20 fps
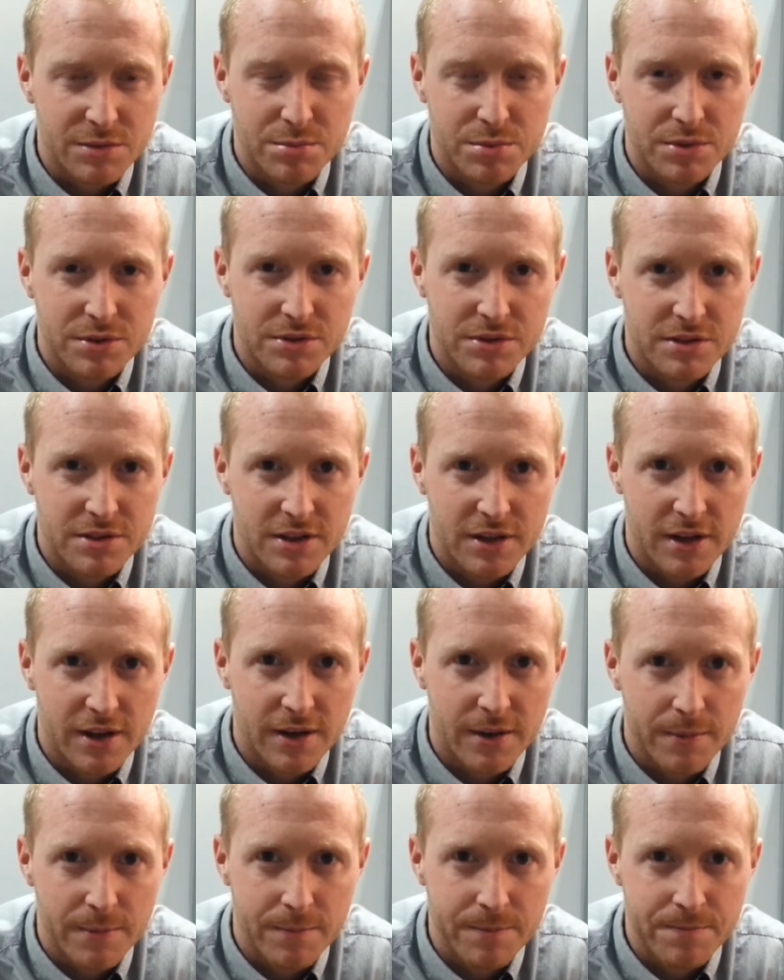But
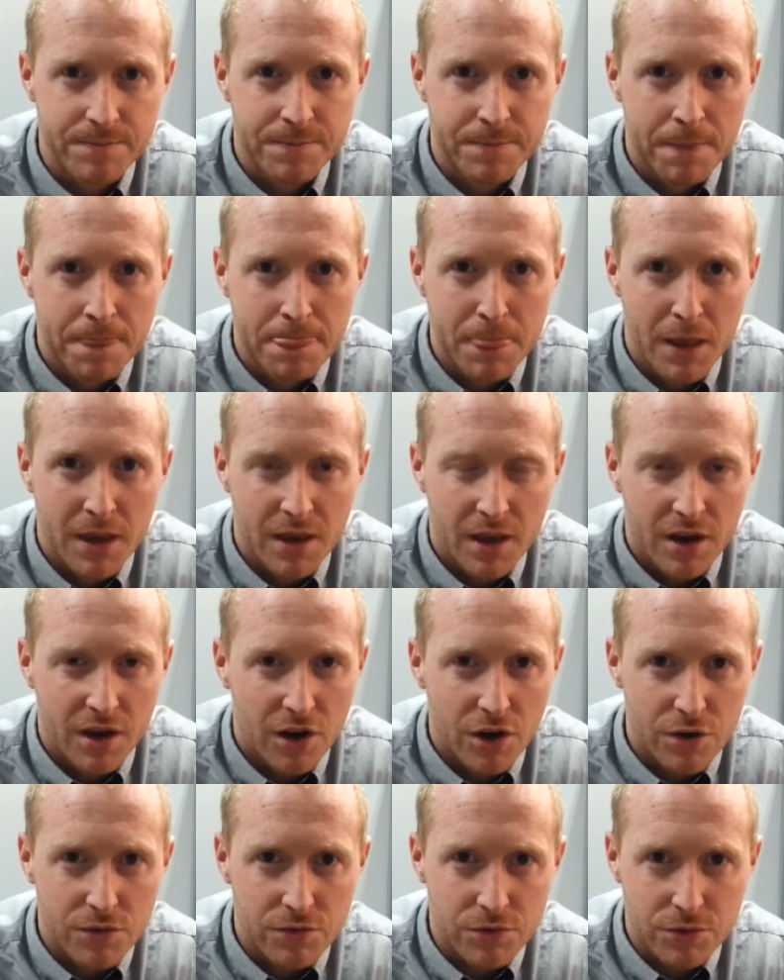um,
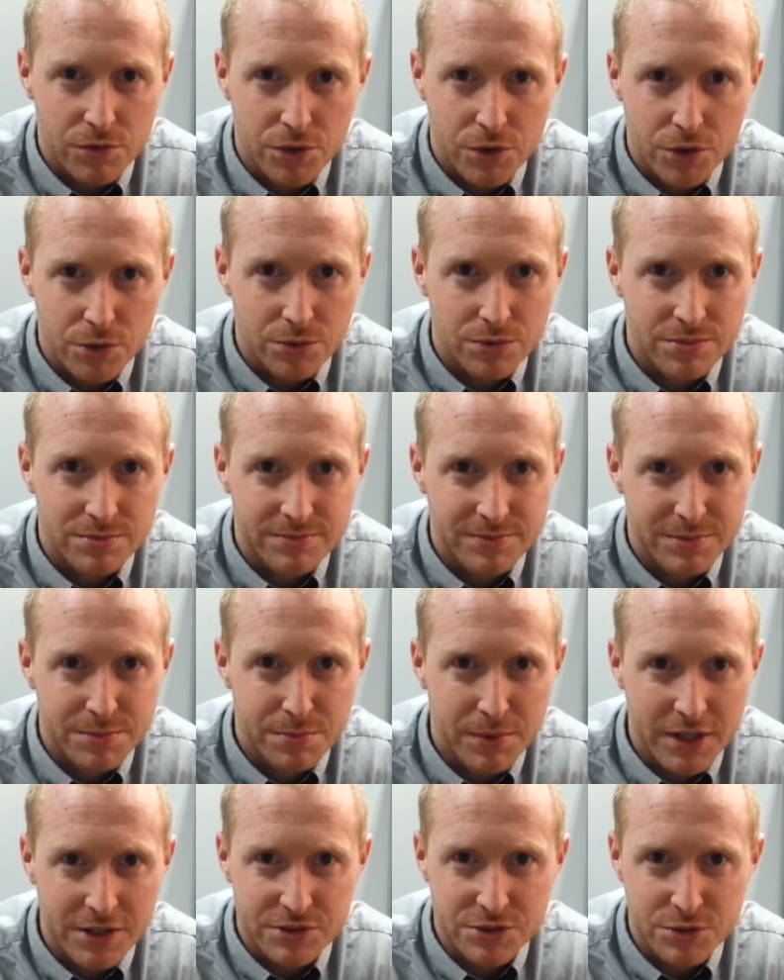overall
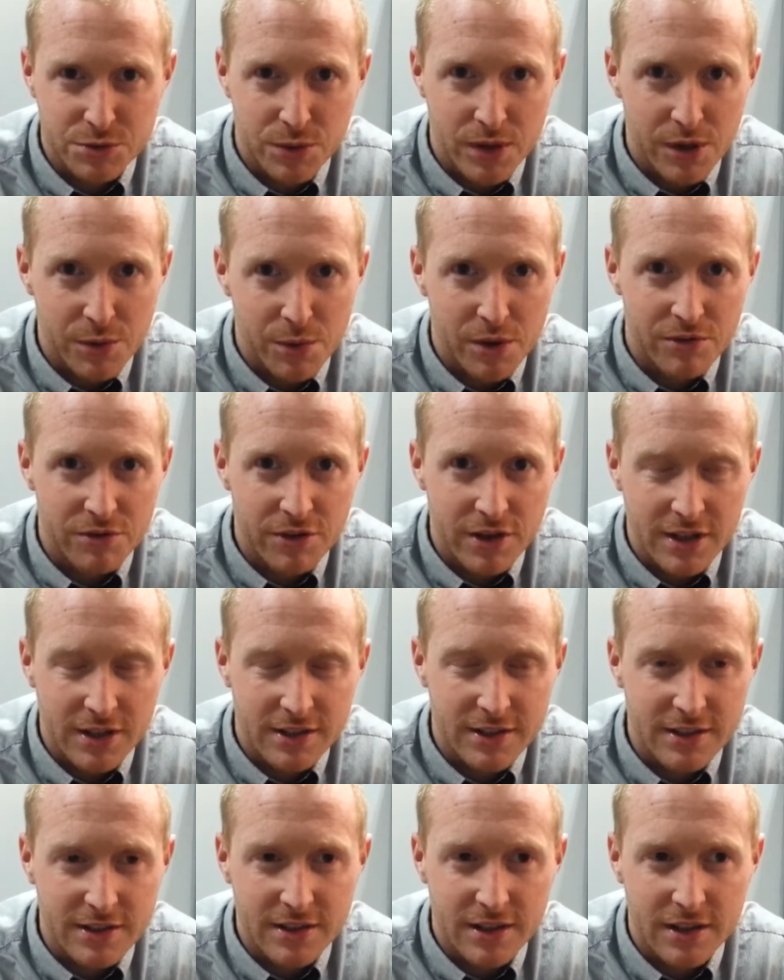back to square one
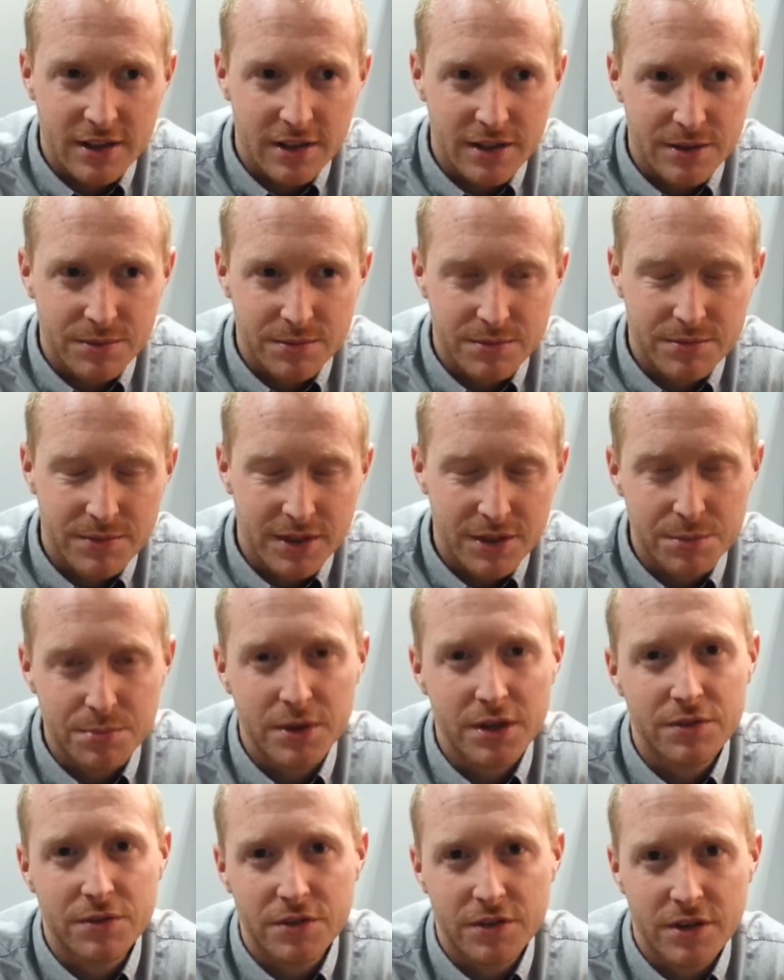really. Um, had a
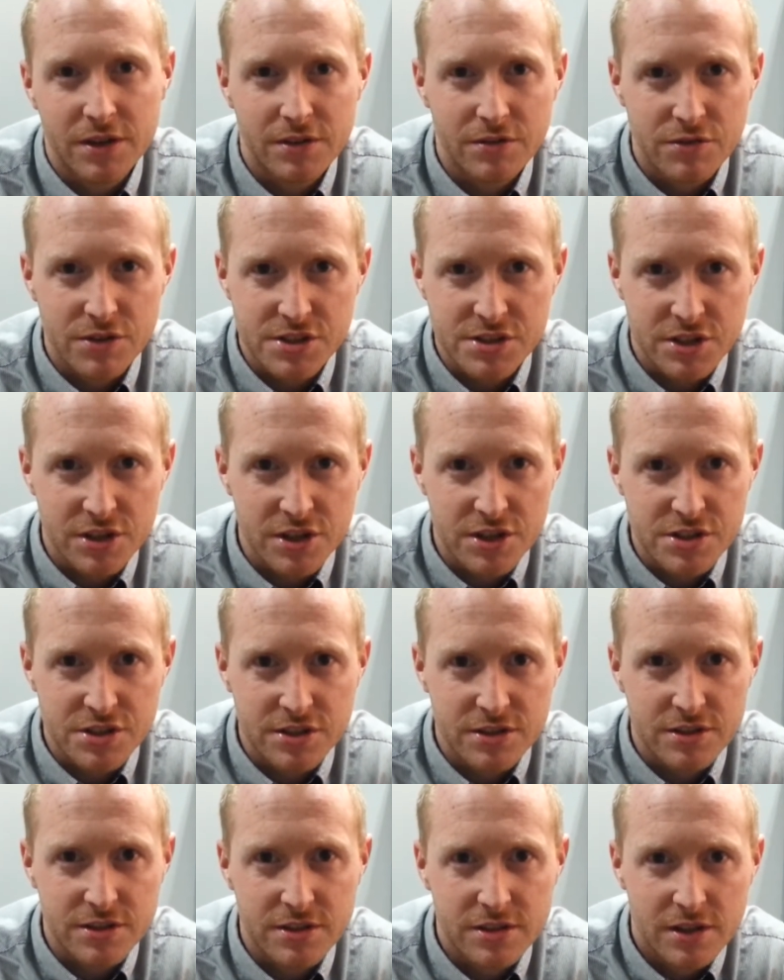bit of a
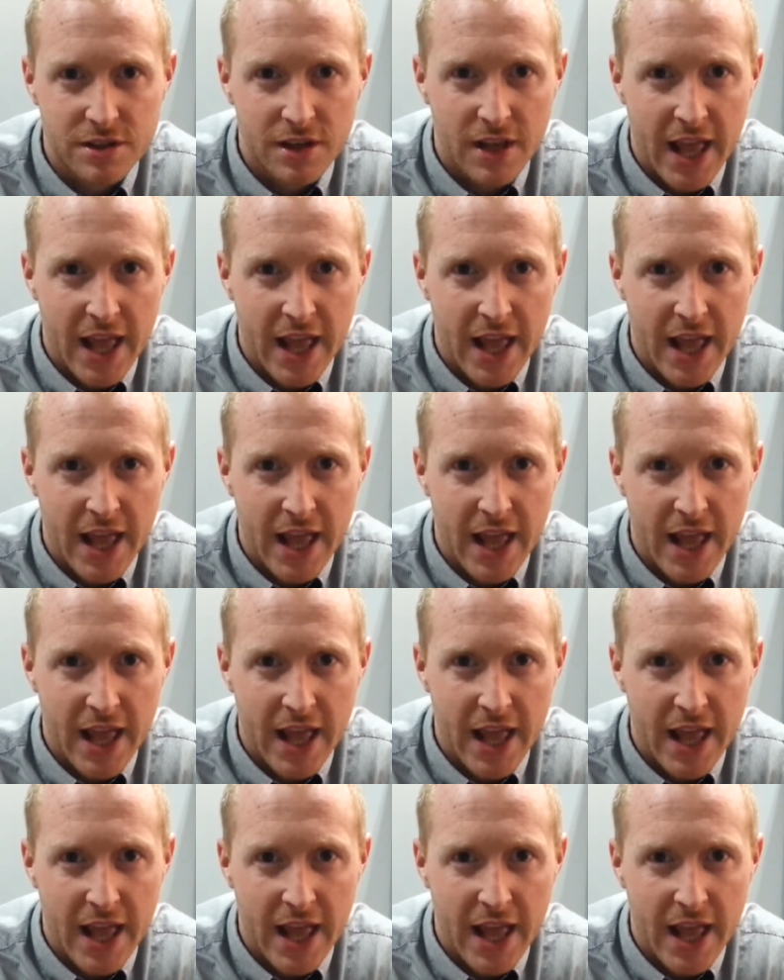resurgence,